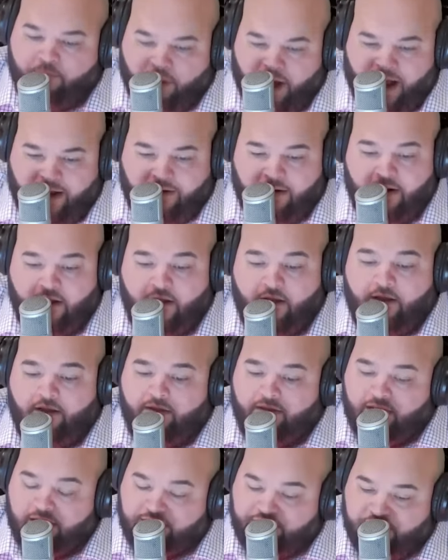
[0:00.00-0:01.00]
But
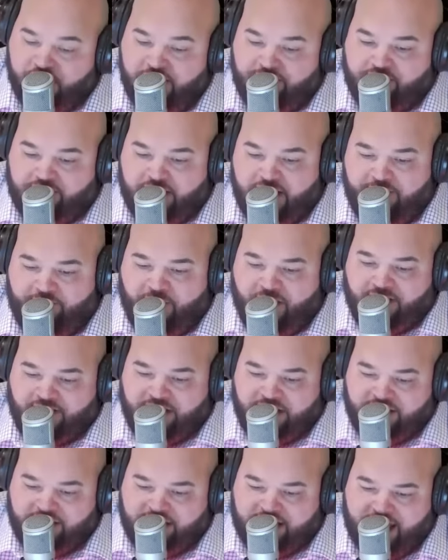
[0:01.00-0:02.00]
the Chiefs
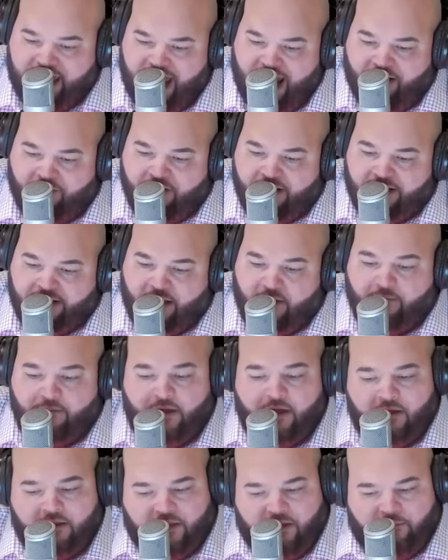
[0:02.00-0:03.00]
defense has carried
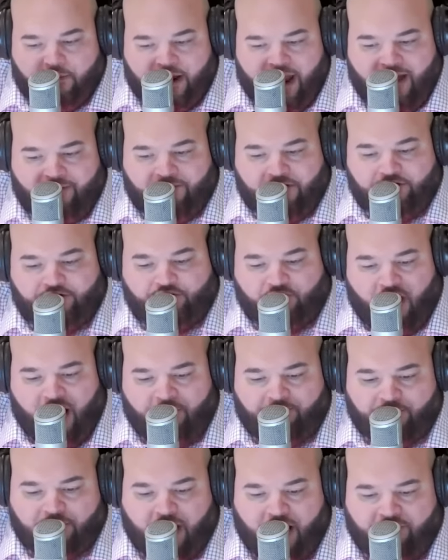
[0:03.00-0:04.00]
them. They've been having
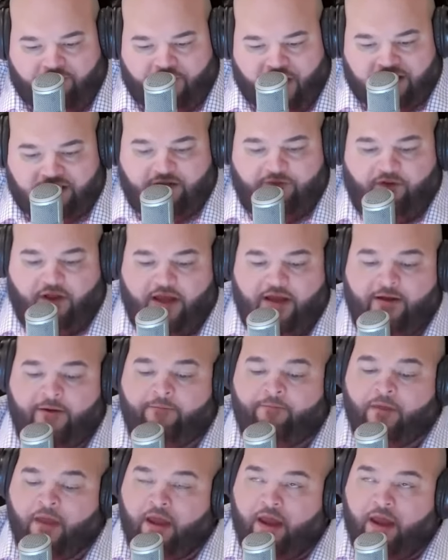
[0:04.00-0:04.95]
drops offensively.